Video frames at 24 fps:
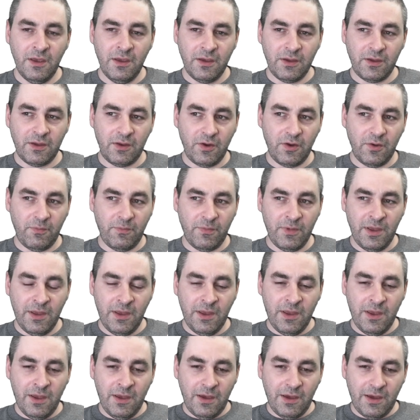
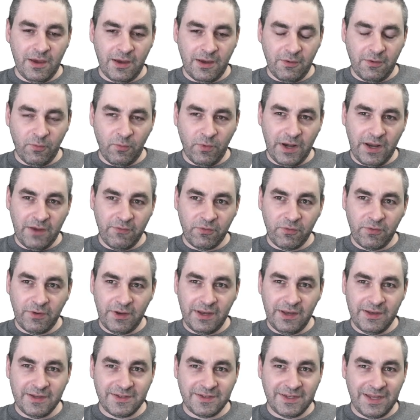What I've
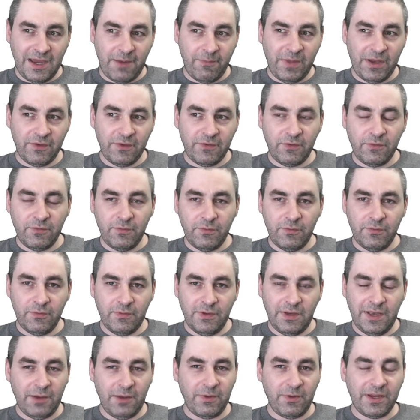created is not meant to
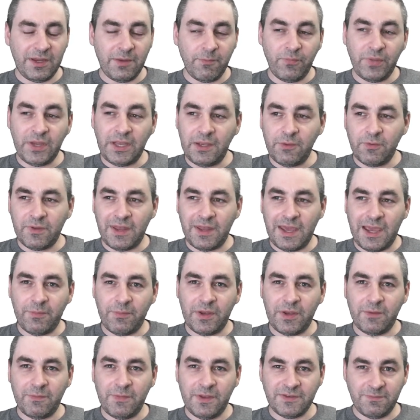in any way compete with
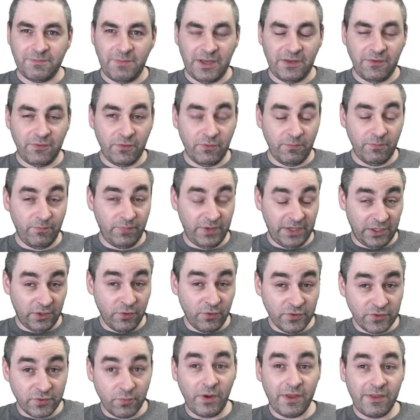Appium. It's meant to be
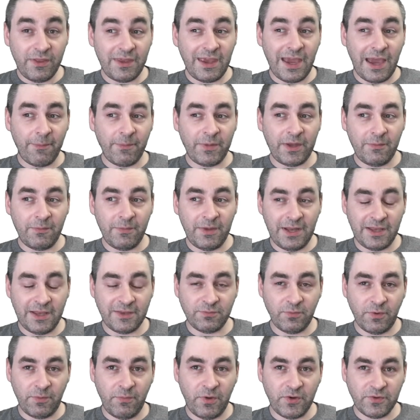used with the Appium, and that's
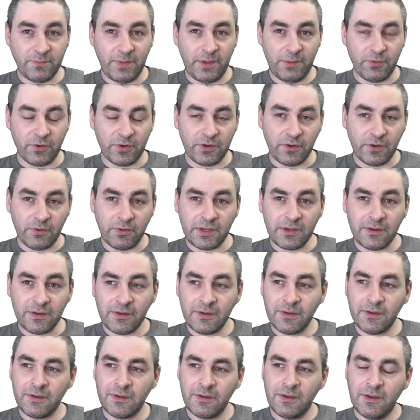what most people are doing.
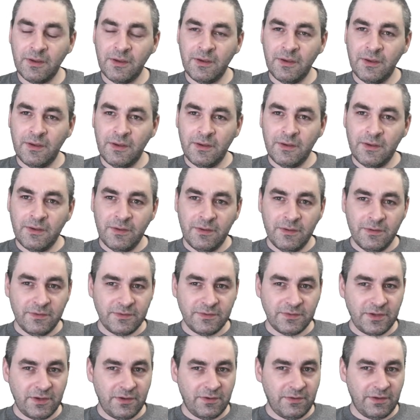
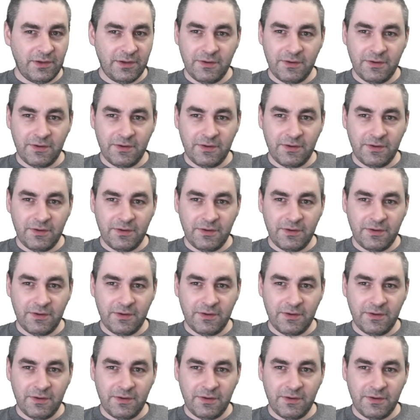So,